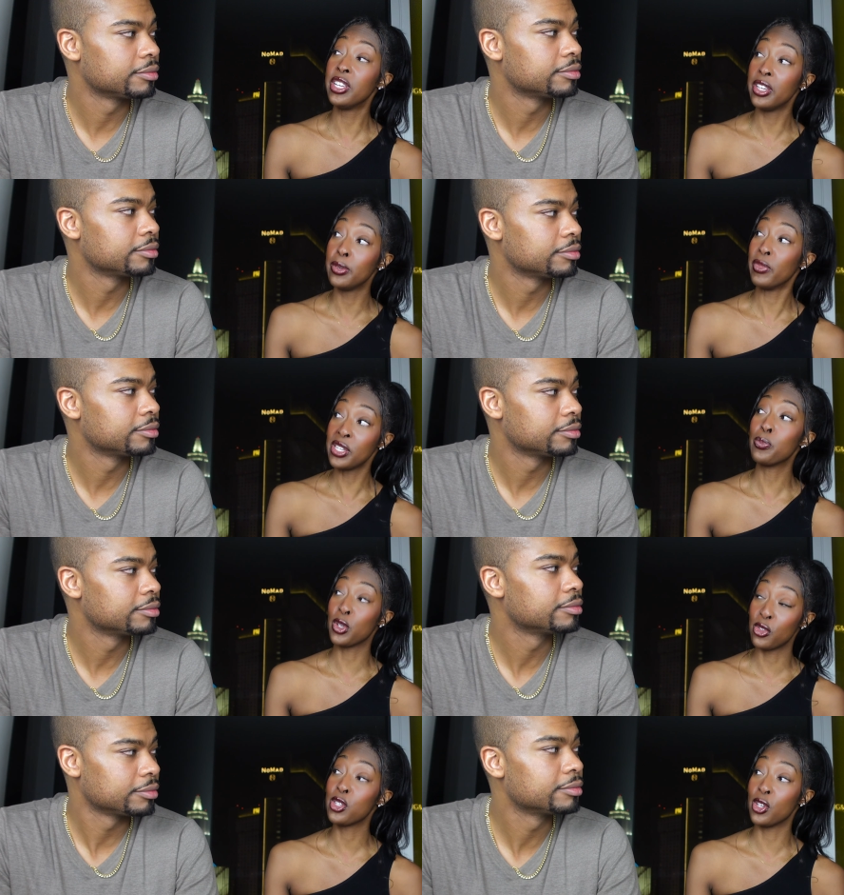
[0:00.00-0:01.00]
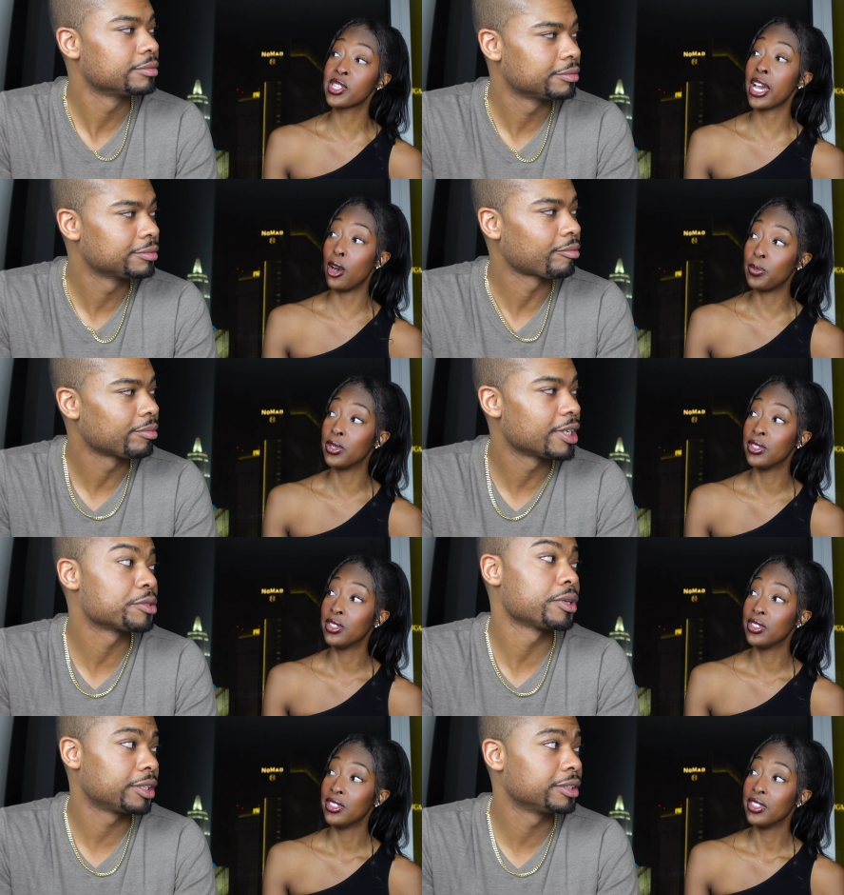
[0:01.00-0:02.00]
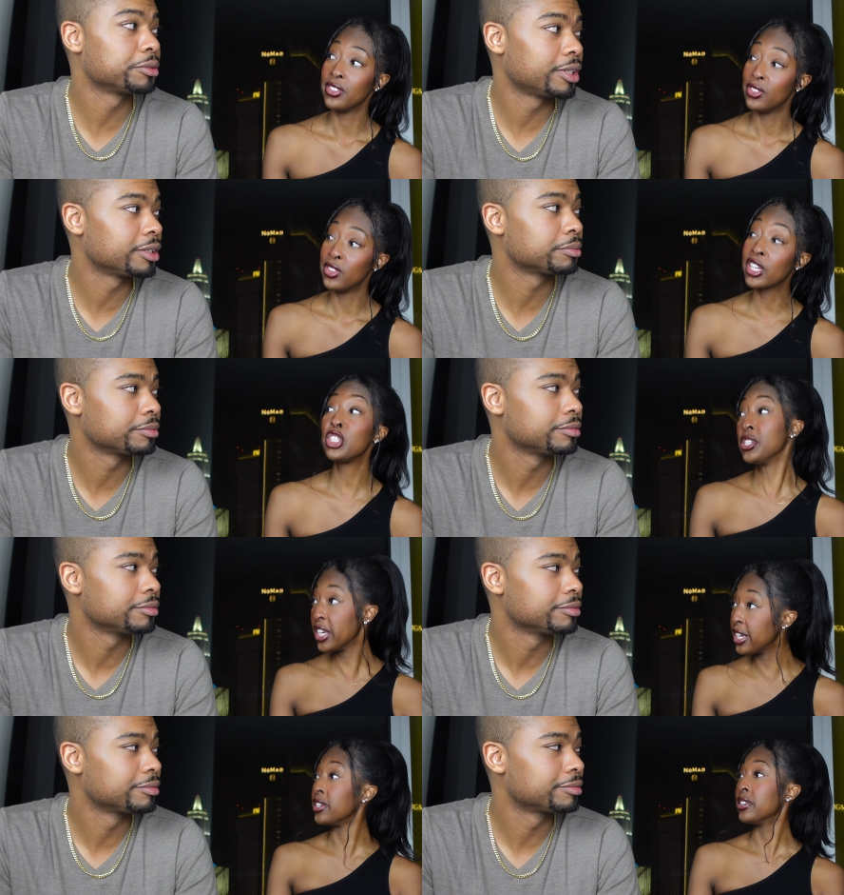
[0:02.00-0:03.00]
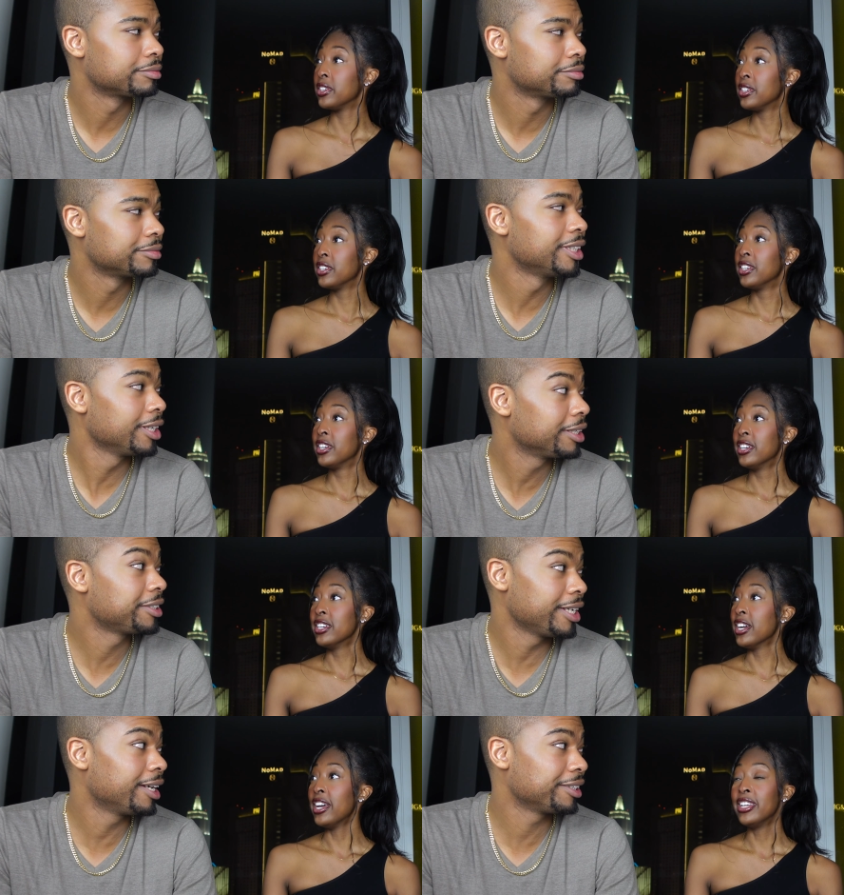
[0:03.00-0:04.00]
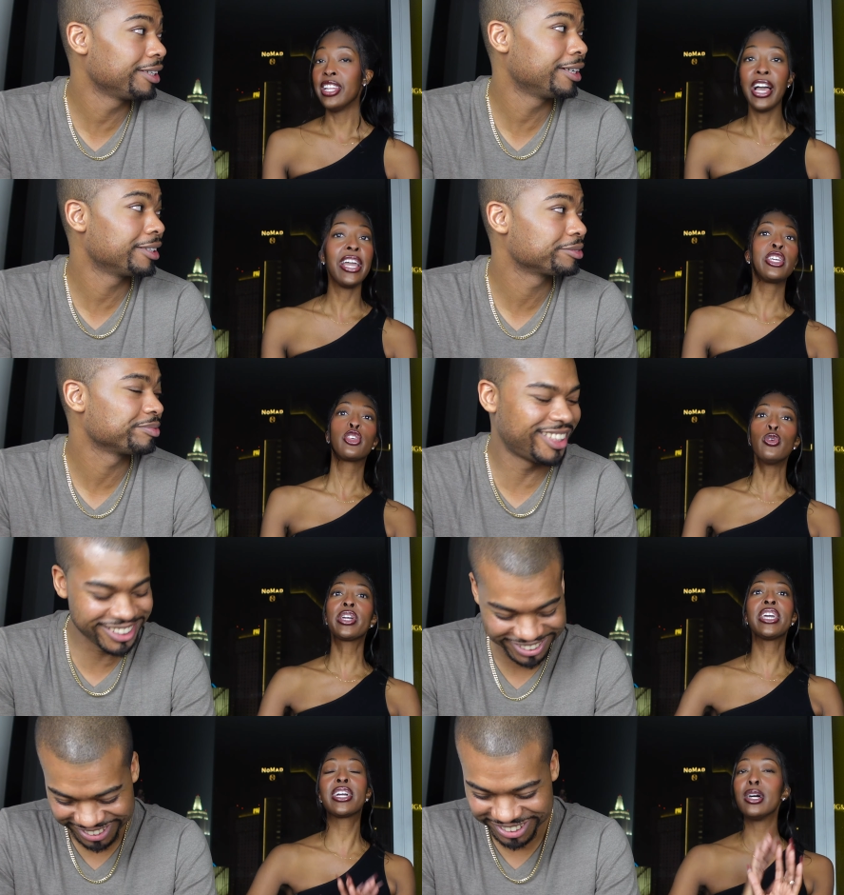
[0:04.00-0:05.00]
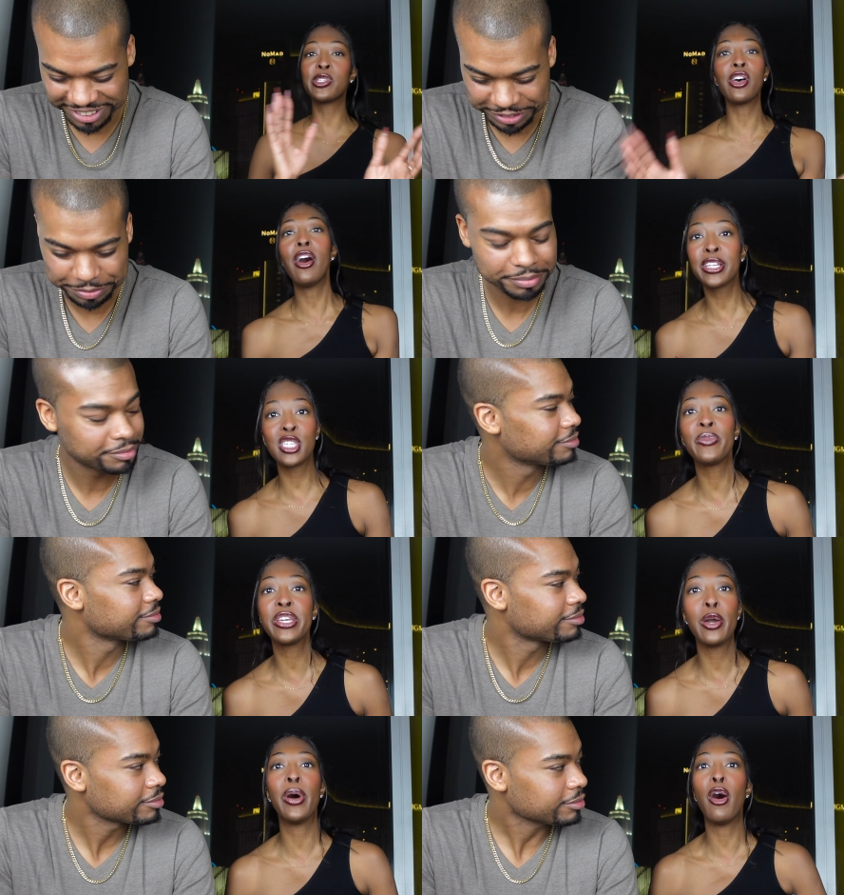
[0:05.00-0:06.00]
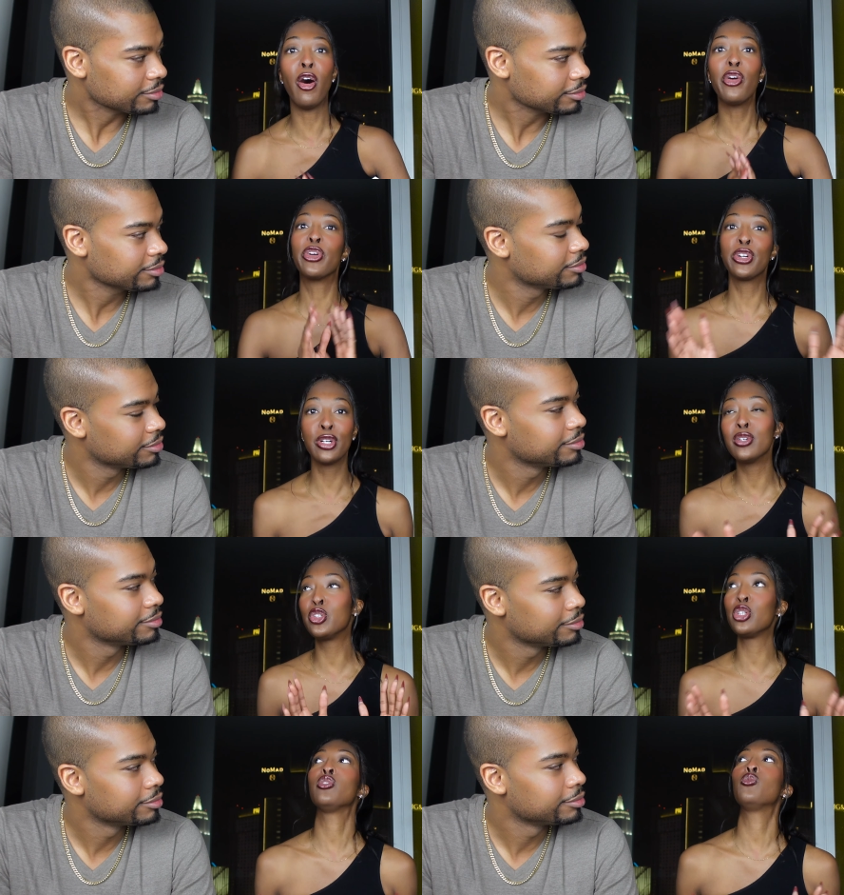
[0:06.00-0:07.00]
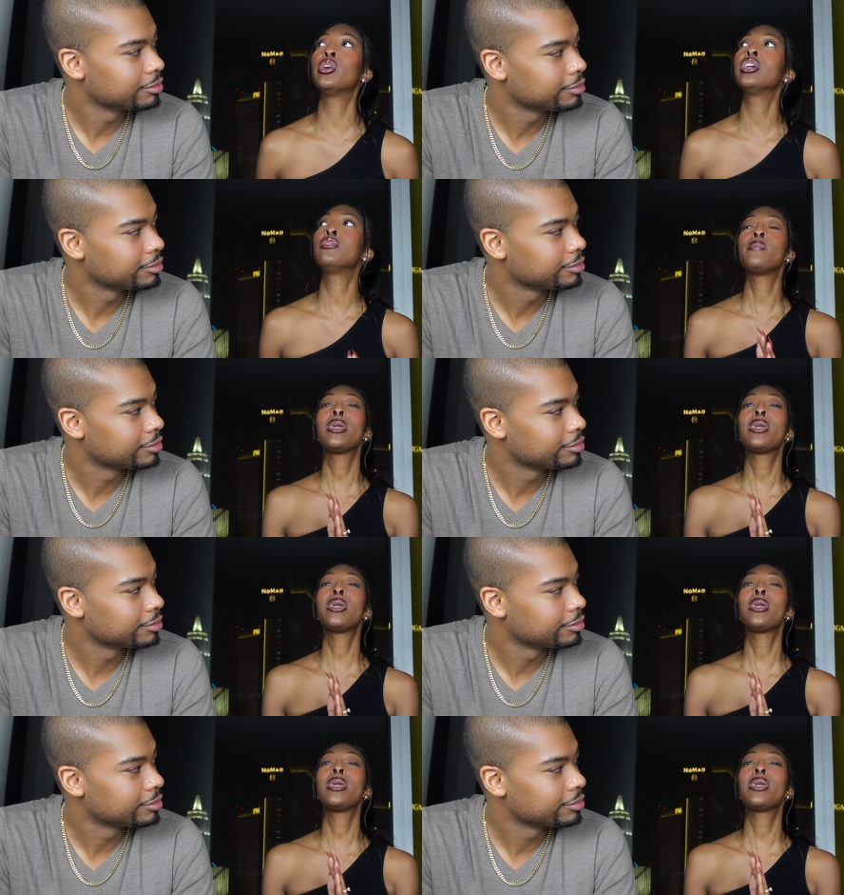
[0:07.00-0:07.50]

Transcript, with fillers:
Speaker 1: did mess up your, your scalp.
Speaker 2: That's right. That's right.
Speaker 1: Cuz she did.
Speaker 2: Yeah, yeah, yeah.
Speaker 1: Like you can come talk to me about all the could have, should have, would have.